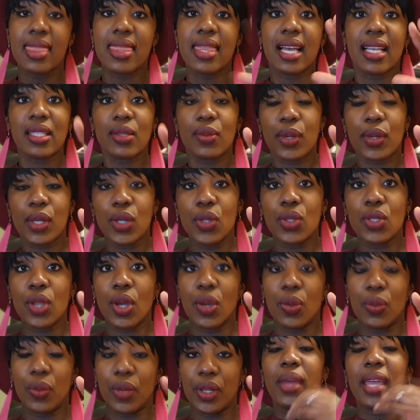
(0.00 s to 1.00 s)
That's what you
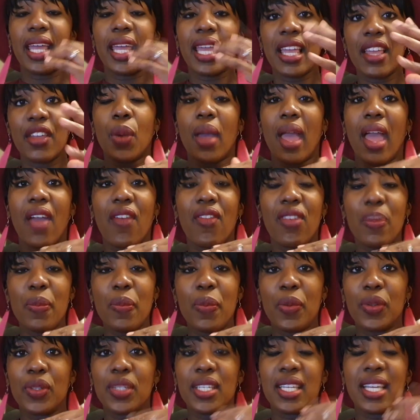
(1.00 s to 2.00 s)
don't want. If
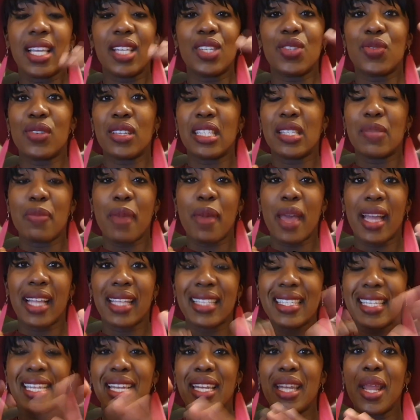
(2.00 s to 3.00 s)
everybody is
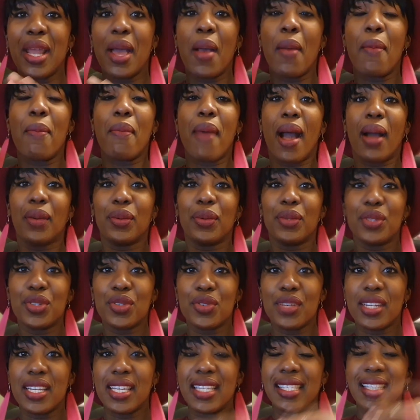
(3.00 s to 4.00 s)
respecting
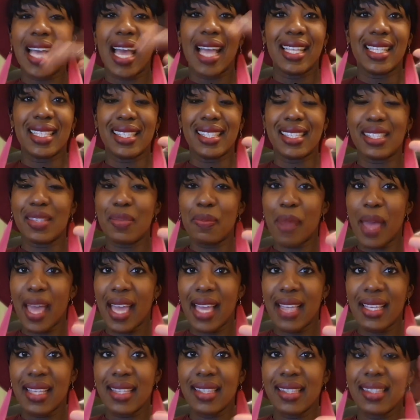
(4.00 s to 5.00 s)
boundaries and
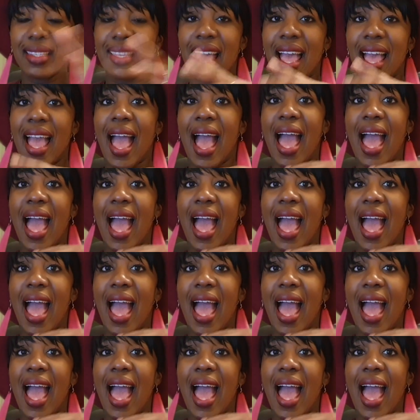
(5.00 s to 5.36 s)
space,